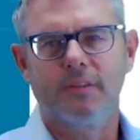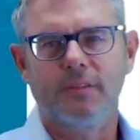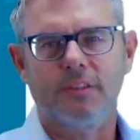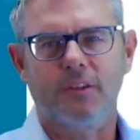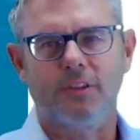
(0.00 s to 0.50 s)

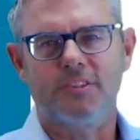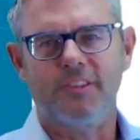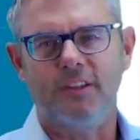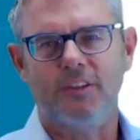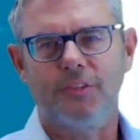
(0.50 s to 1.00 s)

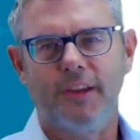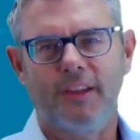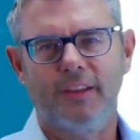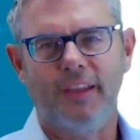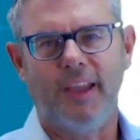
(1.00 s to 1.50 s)

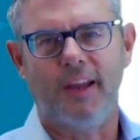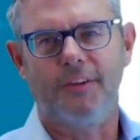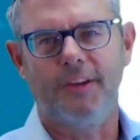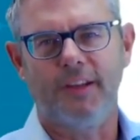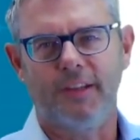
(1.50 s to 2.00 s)
concentric
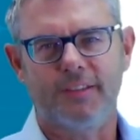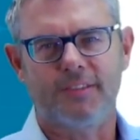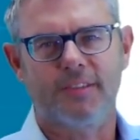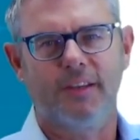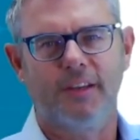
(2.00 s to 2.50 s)

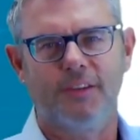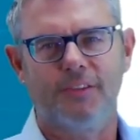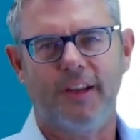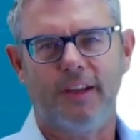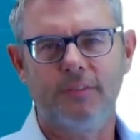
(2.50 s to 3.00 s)
areas
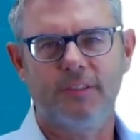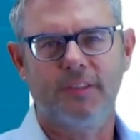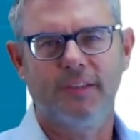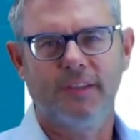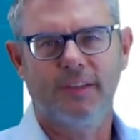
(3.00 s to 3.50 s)

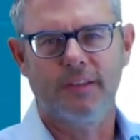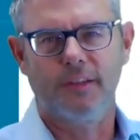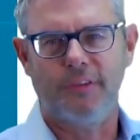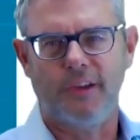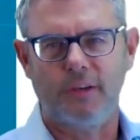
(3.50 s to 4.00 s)
around
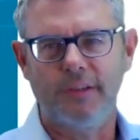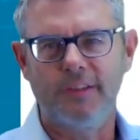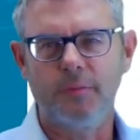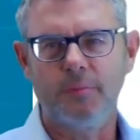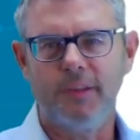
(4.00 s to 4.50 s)
the ferrule
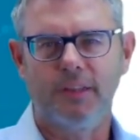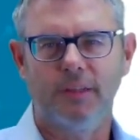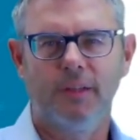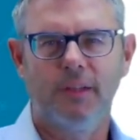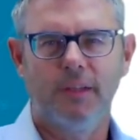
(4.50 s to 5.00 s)
in the
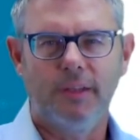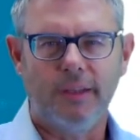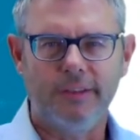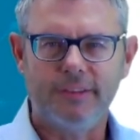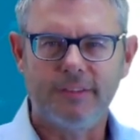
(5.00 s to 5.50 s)
middle,
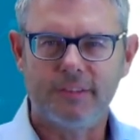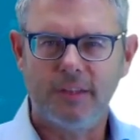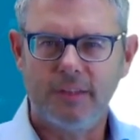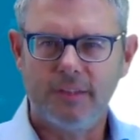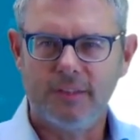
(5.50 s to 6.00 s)
and it's
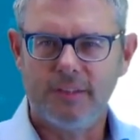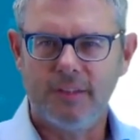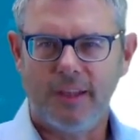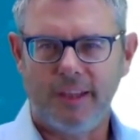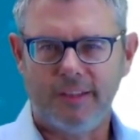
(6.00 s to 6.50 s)

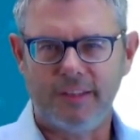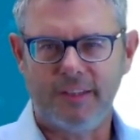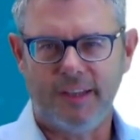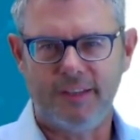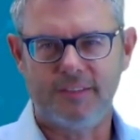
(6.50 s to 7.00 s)

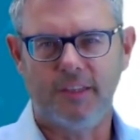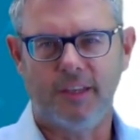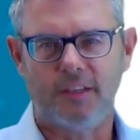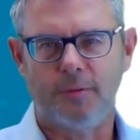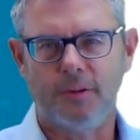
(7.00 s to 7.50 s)
analyzing
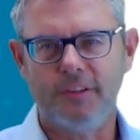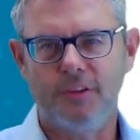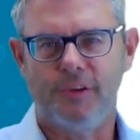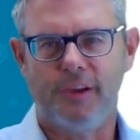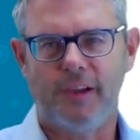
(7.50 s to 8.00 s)
and
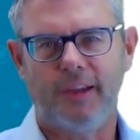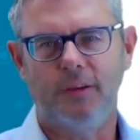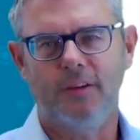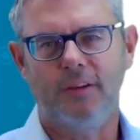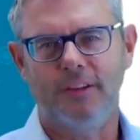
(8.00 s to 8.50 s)

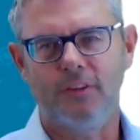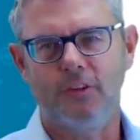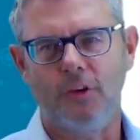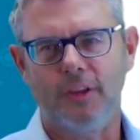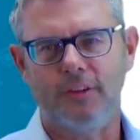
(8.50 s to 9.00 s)
quantifying the
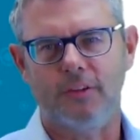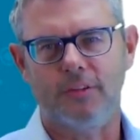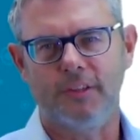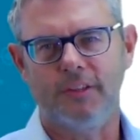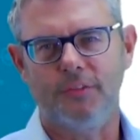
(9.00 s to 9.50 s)
dirt or
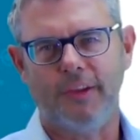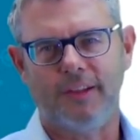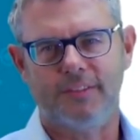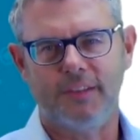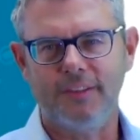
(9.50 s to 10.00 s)
the
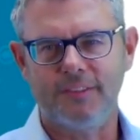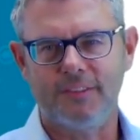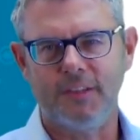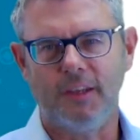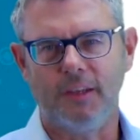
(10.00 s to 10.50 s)
defects it's
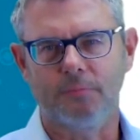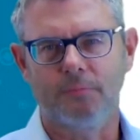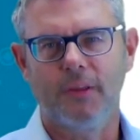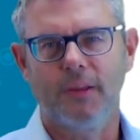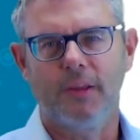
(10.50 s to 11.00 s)
seeing.
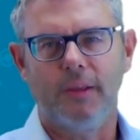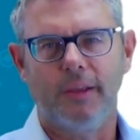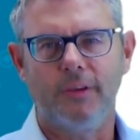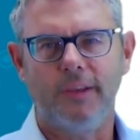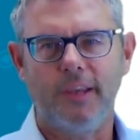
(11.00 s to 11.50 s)

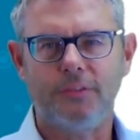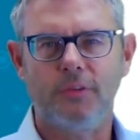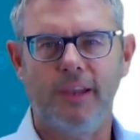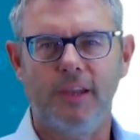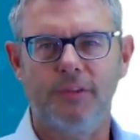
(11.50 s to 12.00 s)
And you have
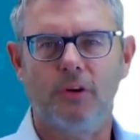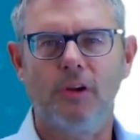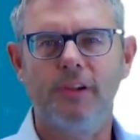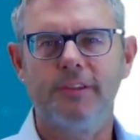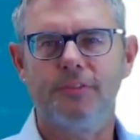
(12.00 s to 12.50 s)
to have
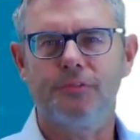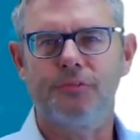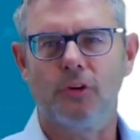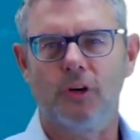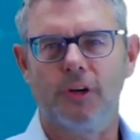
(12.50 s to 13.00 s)
all the
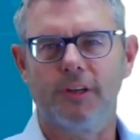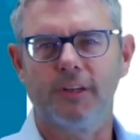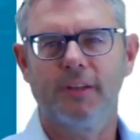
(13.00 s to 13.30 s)
4